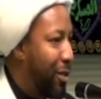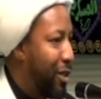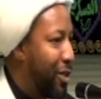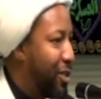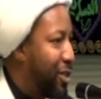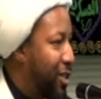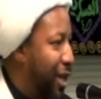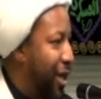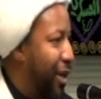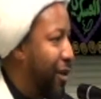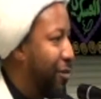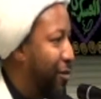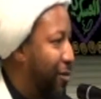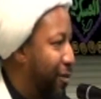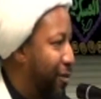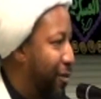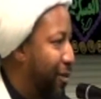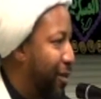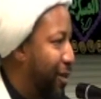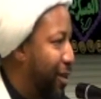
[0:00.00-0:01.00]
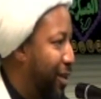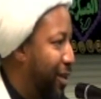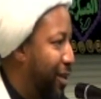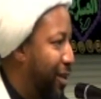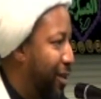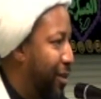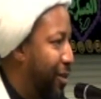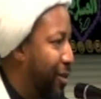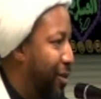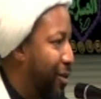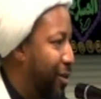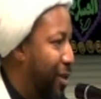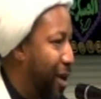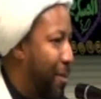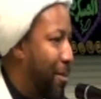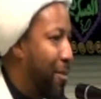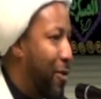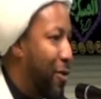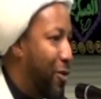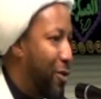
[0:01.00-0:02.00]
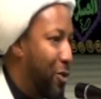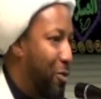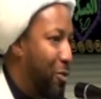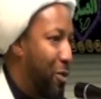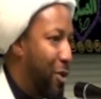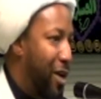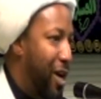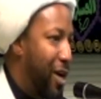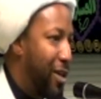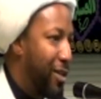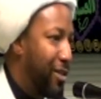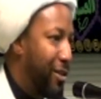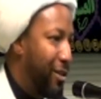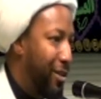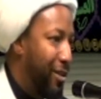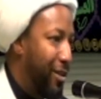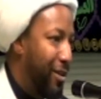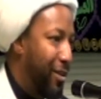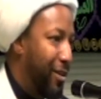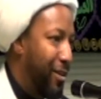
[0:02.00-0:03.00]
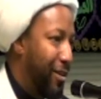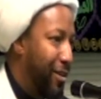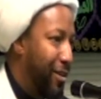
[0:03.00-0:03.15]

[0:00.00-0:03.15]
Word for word: be safe. That person will not